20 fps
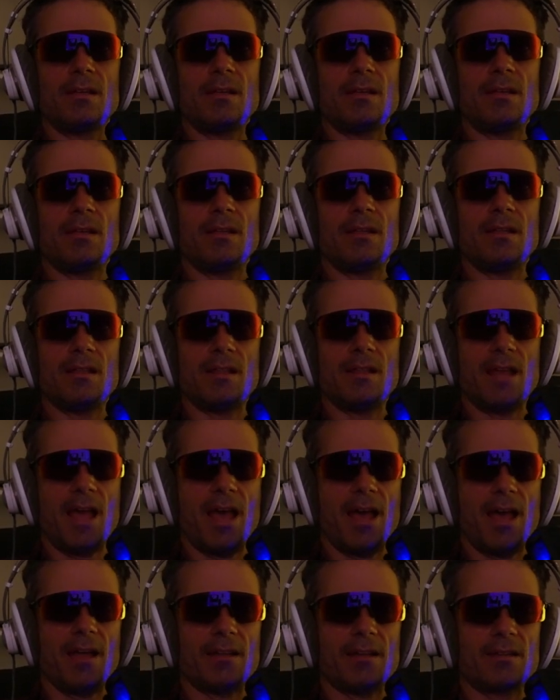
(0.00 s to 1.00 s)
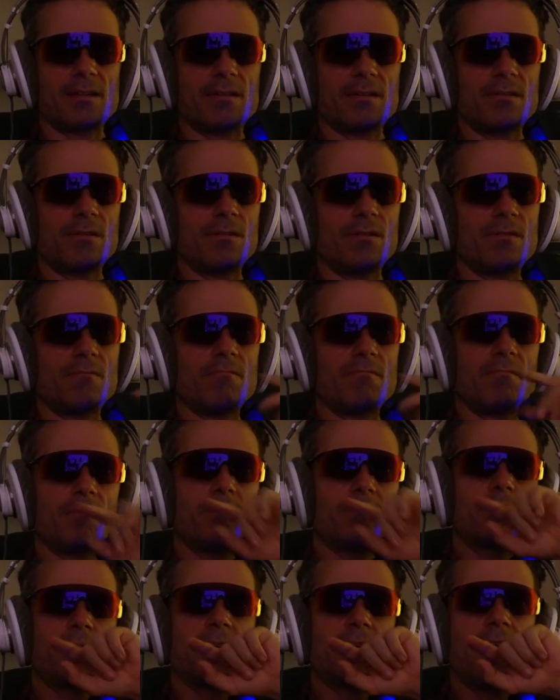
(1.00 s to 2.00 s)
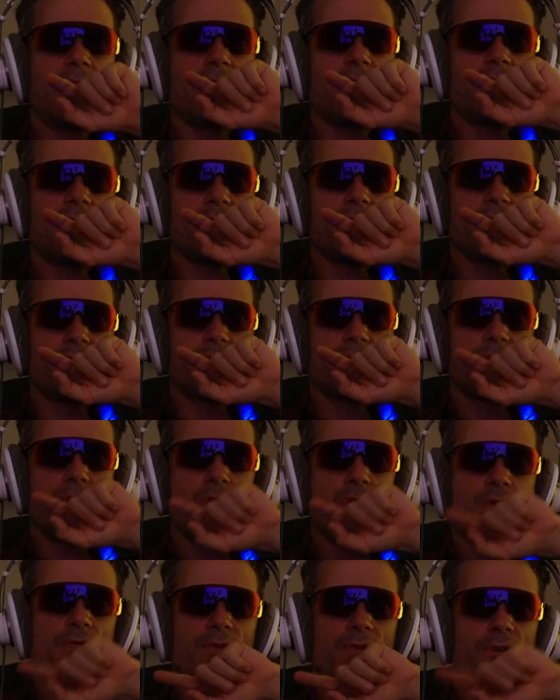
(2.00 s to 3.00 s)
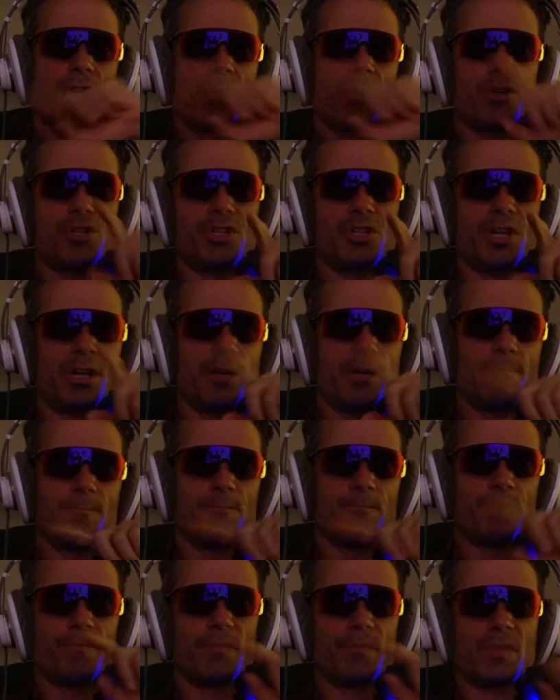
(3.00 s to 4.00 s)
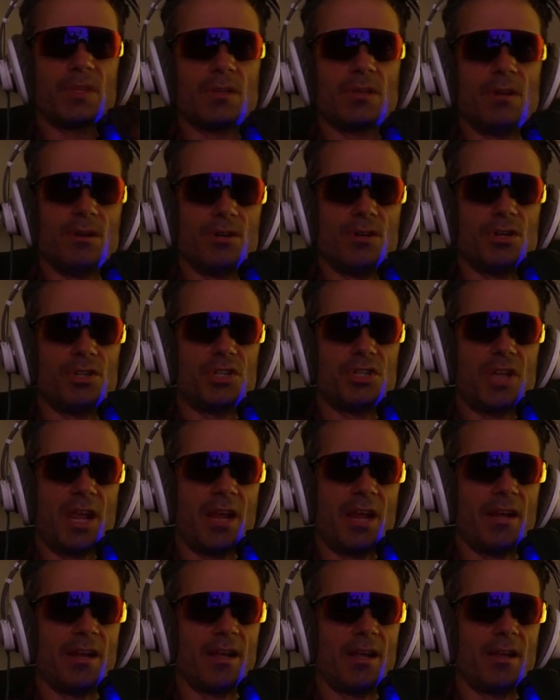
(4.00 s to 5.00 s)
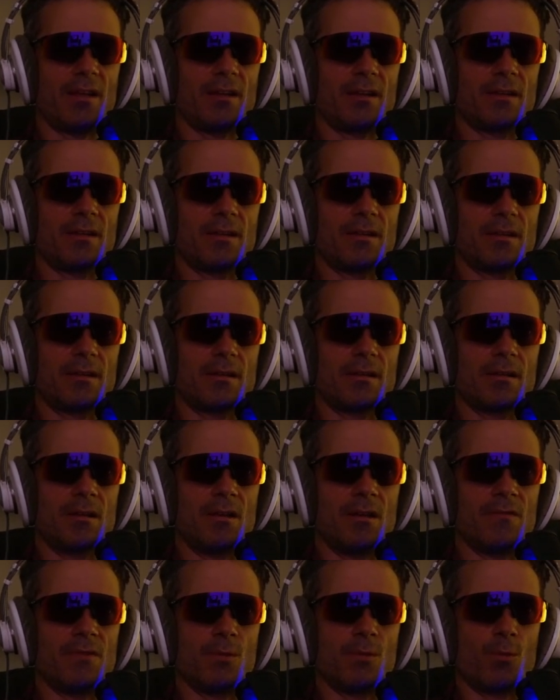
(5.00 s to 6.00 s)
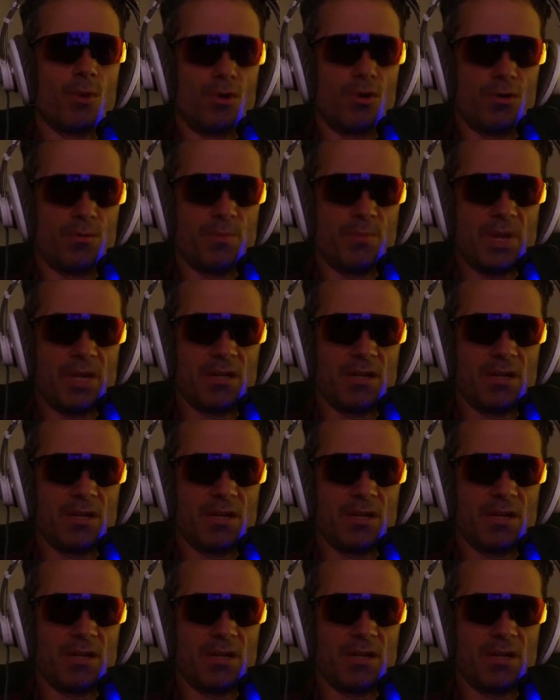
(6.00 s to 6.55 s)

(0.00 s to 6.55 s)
that kind of overarching understanding of the world, because